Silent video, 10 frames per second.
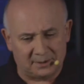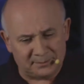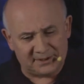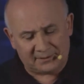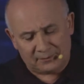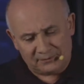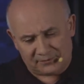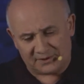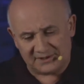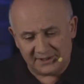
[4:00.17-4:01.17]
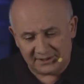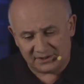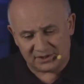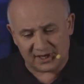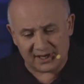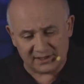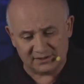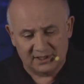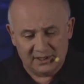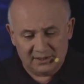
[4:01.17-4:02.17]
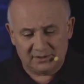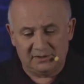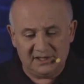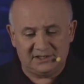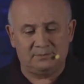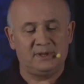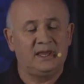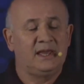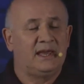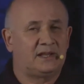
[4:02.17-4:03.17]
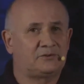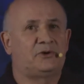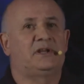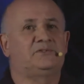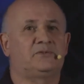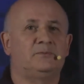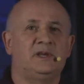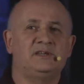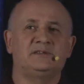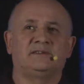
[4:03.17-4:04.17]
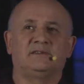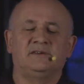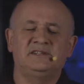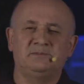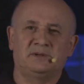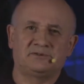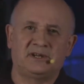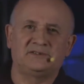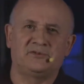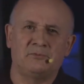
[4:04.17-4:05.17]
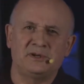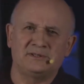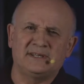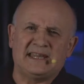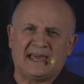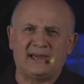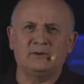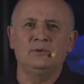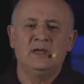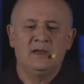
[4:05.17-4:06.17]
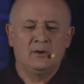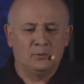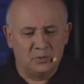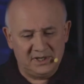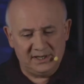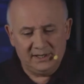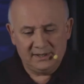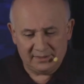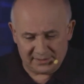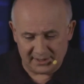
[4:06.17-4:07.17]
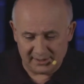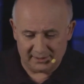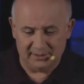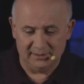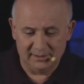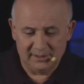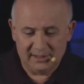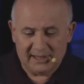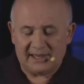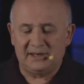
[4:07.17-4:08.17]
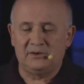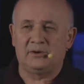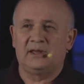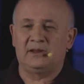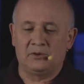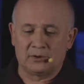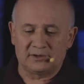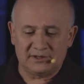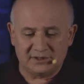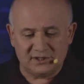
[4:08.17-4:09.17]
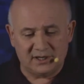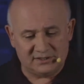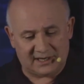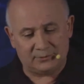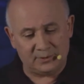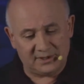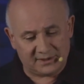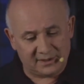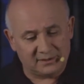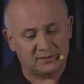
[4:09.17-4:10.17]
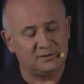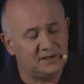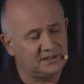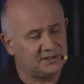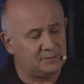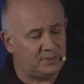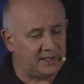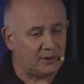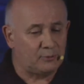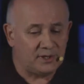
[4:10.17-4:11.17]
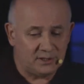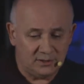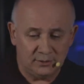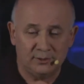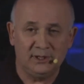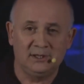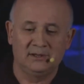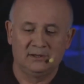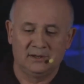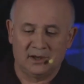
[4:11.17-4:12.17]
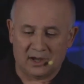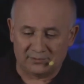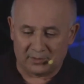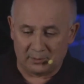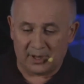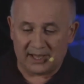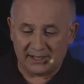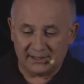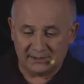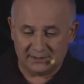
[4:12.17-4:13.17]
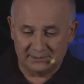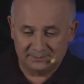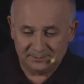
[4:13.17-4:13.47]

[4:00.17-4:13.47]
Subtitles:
something that we first need to change. There needs to be a transformation. There needs to be a transformation in how we think. And in order to change how we think, there needs to be a renewing of our mind.